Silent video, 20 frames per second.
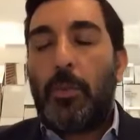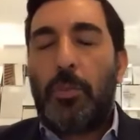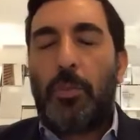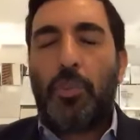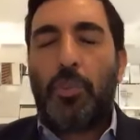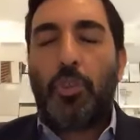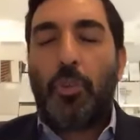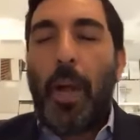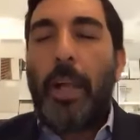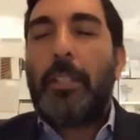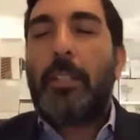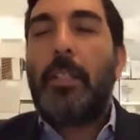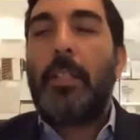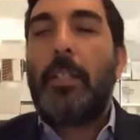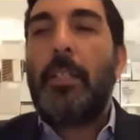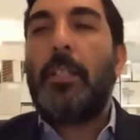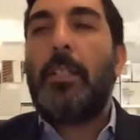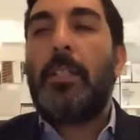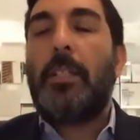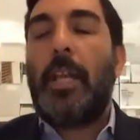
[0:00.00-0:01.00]
trying to
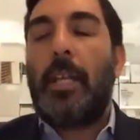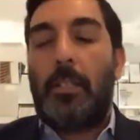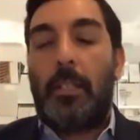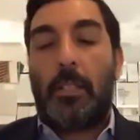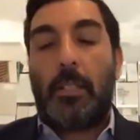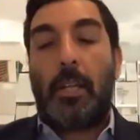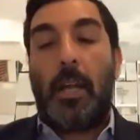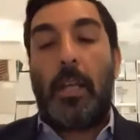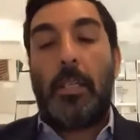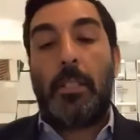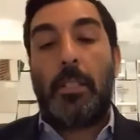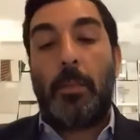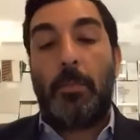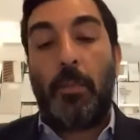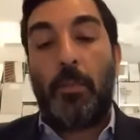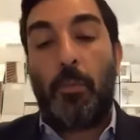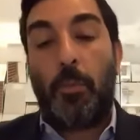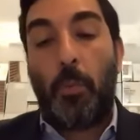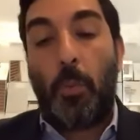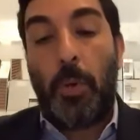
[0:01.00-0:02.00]
understand this concept
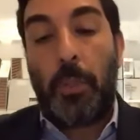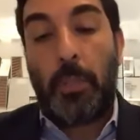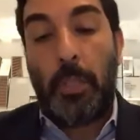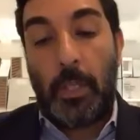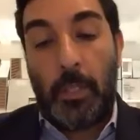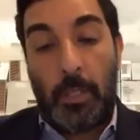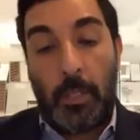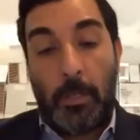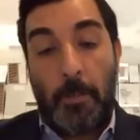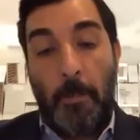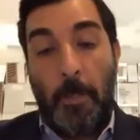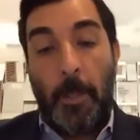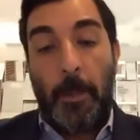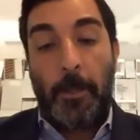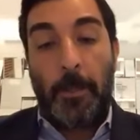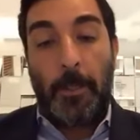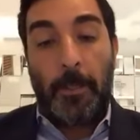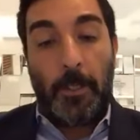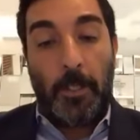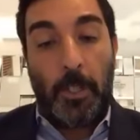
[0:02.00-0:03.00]
of oneness.
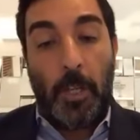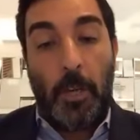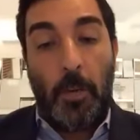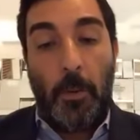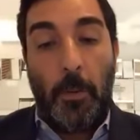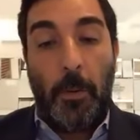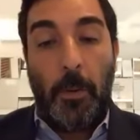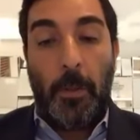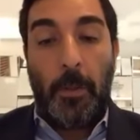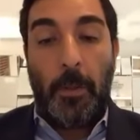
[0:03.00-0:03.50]
So